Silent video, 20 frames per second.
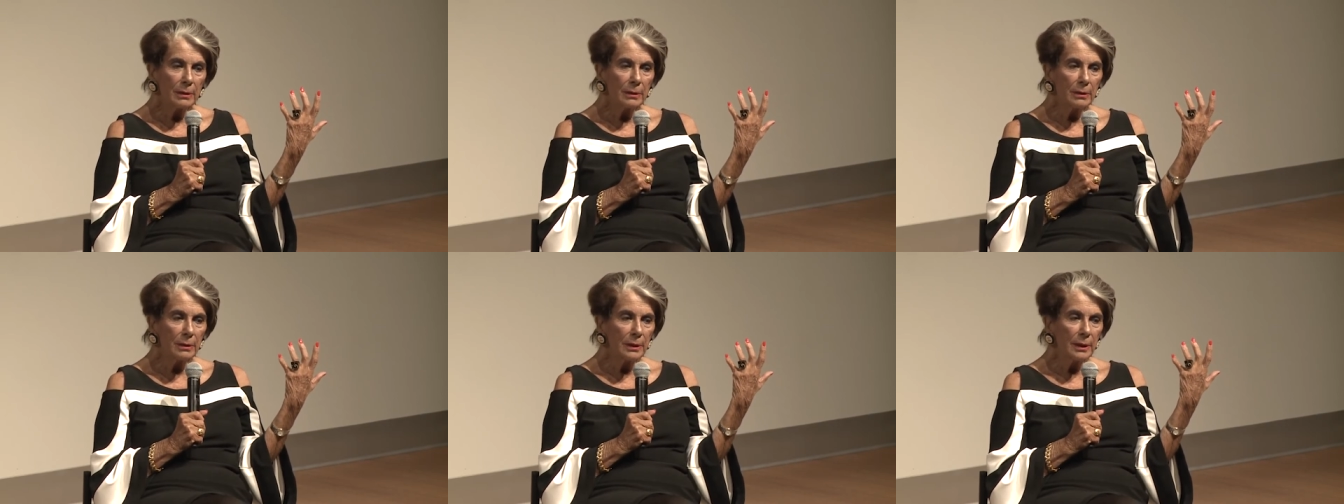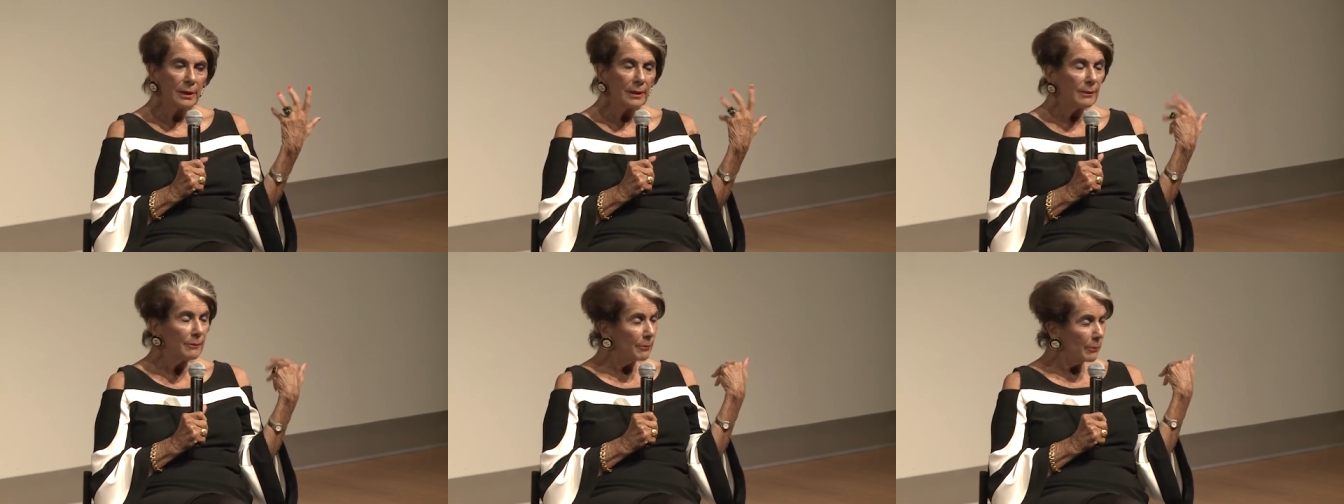
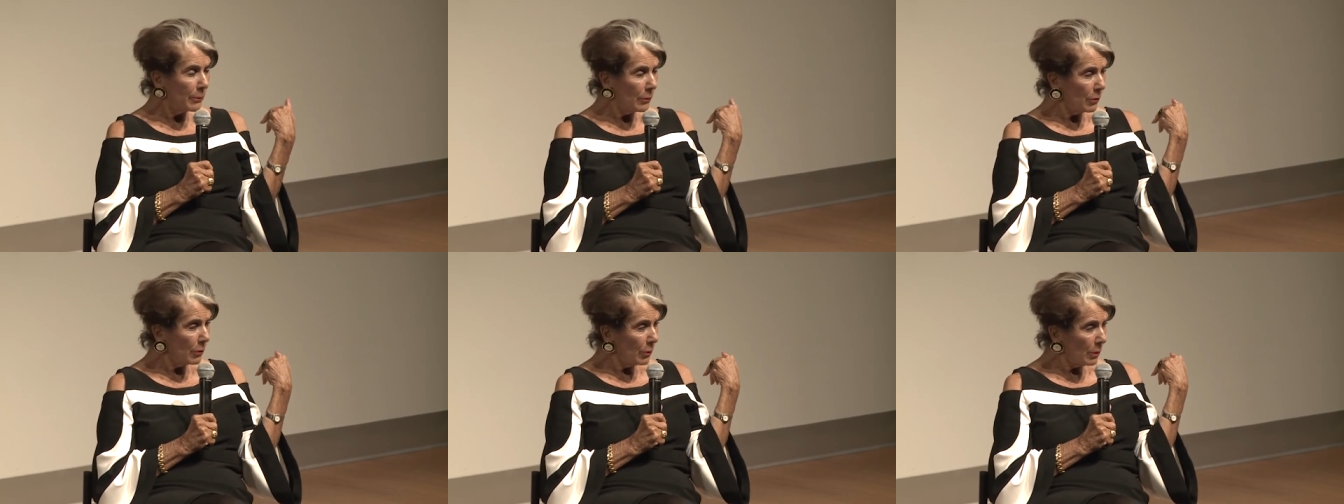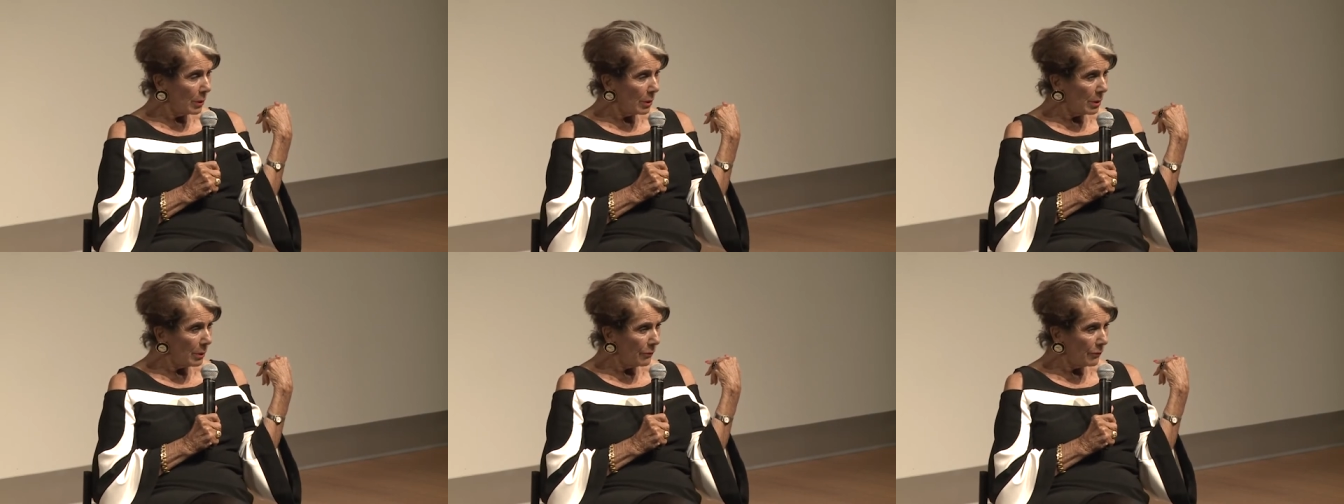they'd
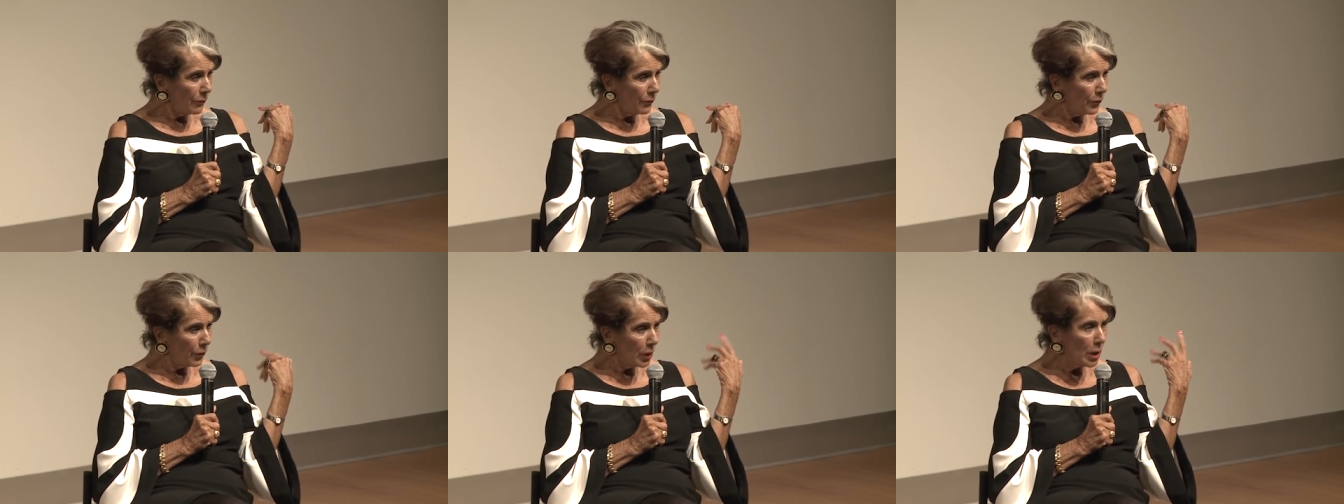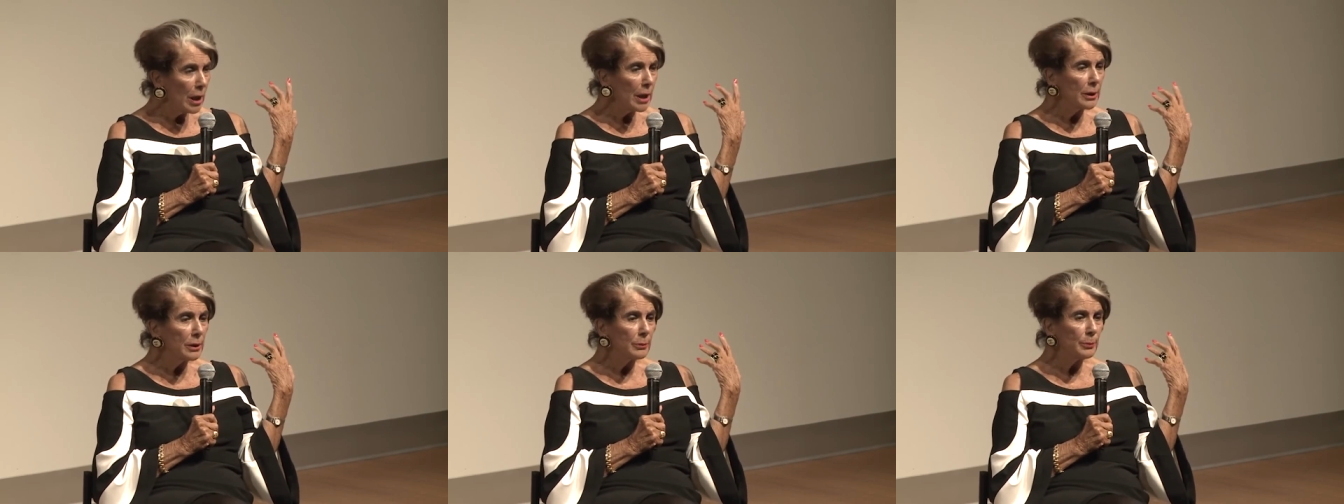
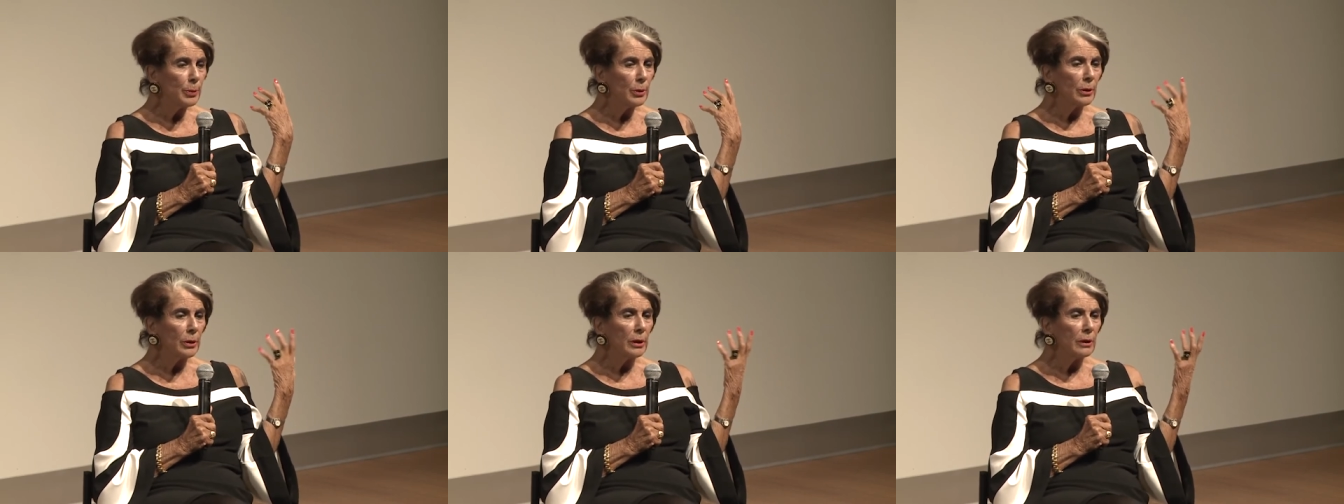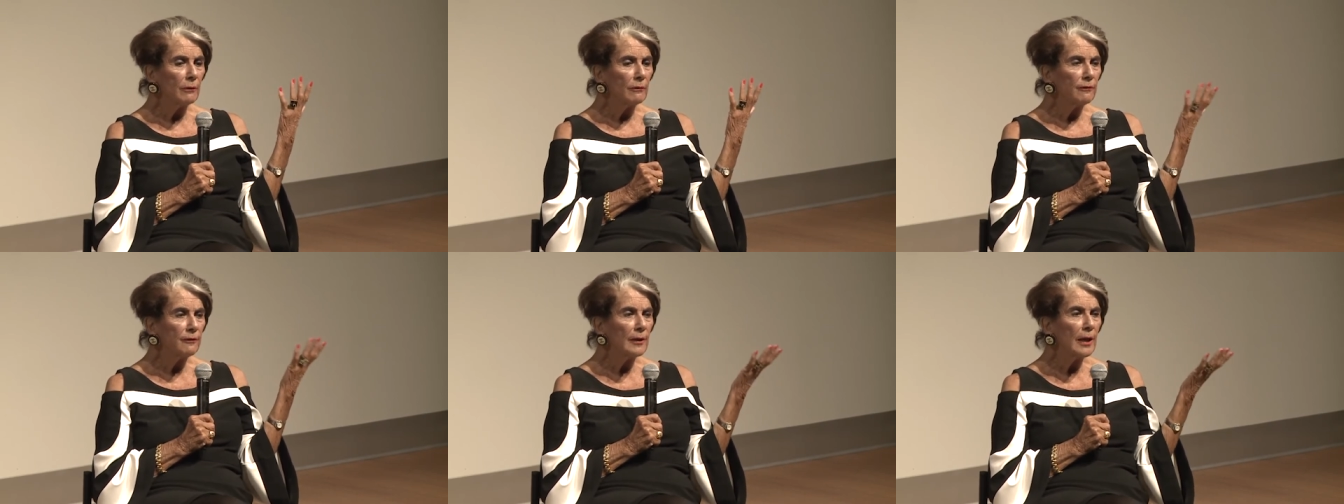forgotten to put
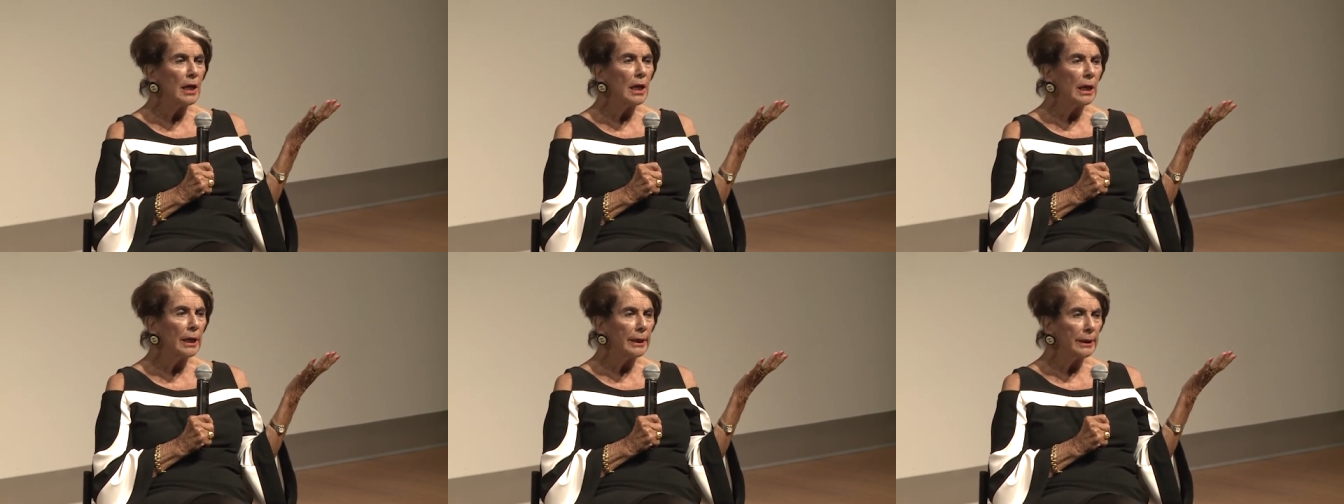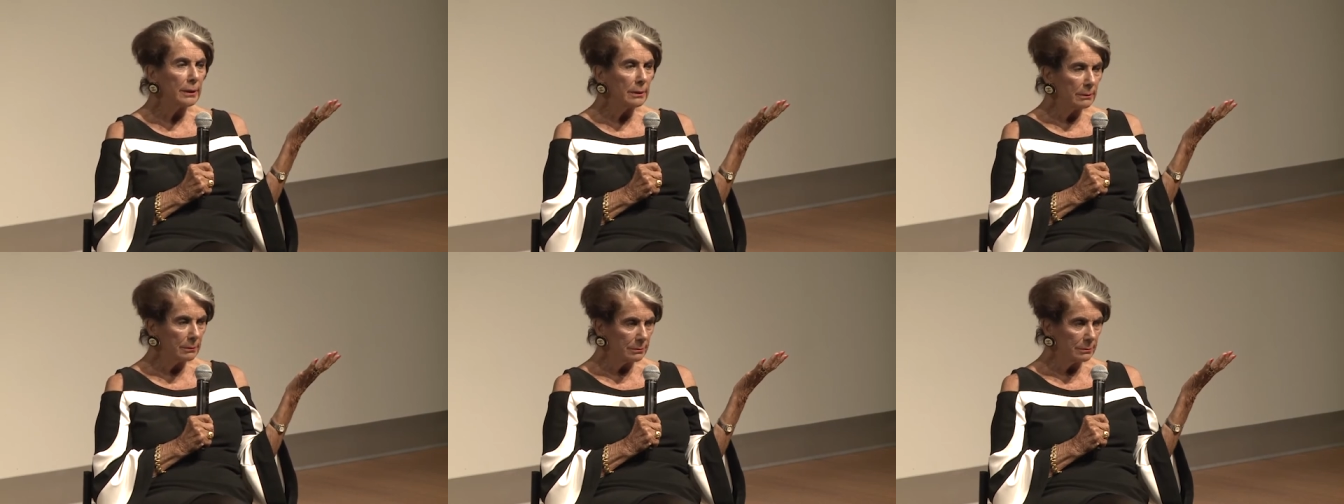in a fly.